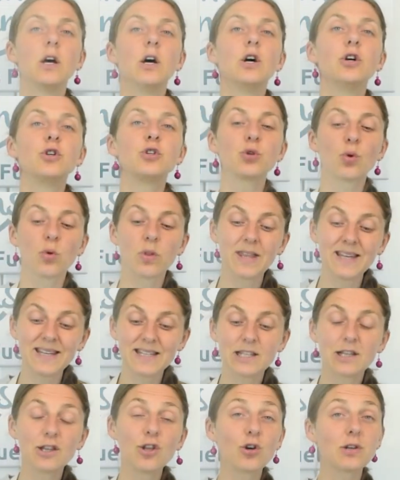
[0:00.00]
So
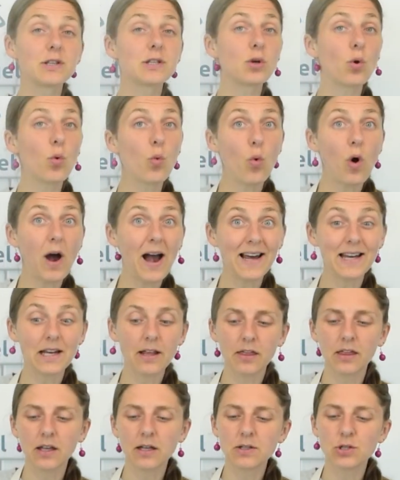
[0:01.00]
this looks quite a
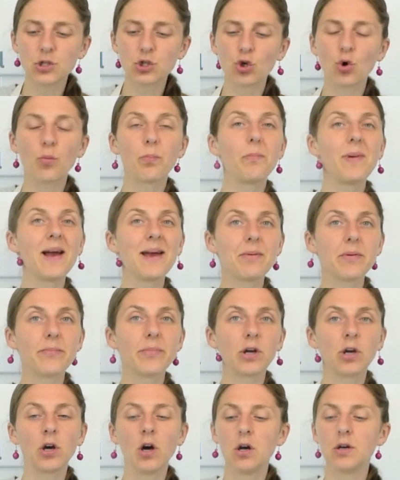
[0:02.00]
thin soup, maybe
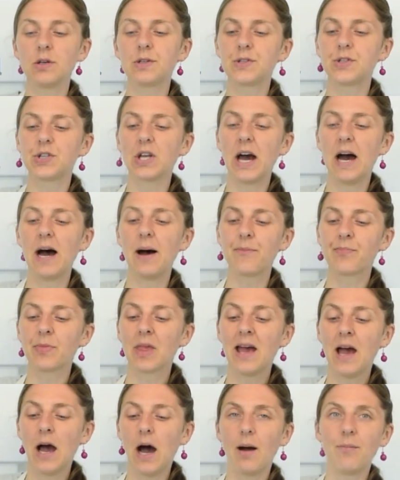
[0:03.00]
because
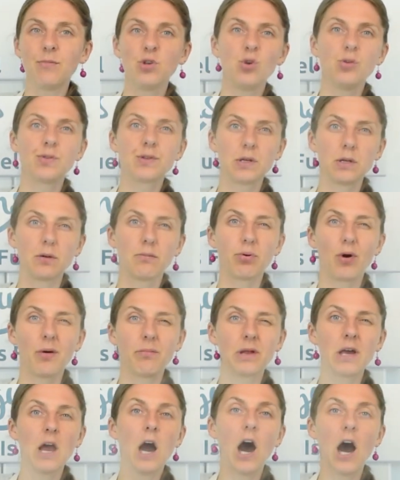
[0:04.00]
I'm using
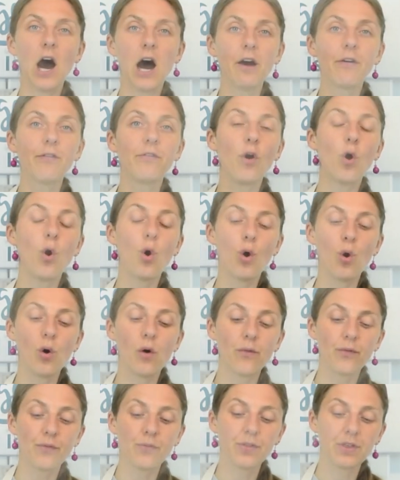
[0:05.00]
probably half
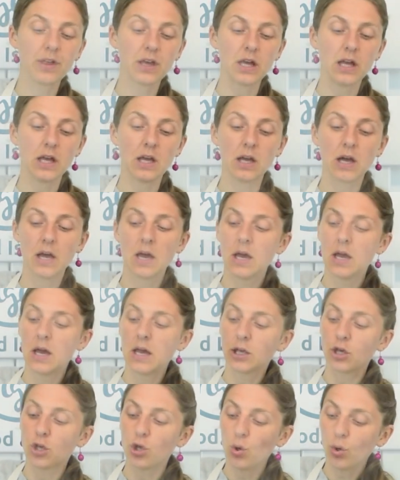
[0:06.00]
of the
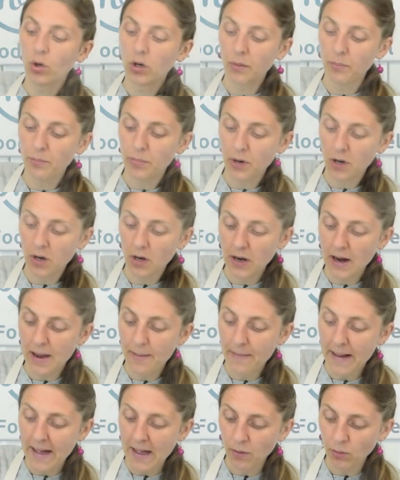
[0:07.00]
cucumber
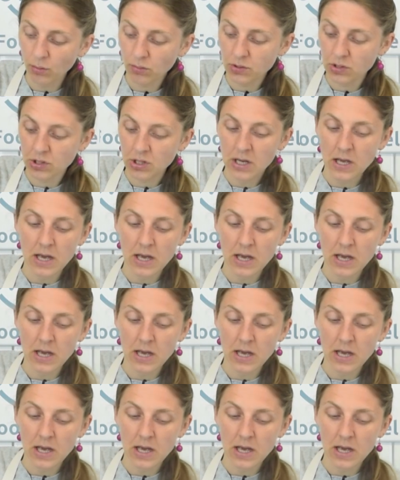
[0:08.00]
amount.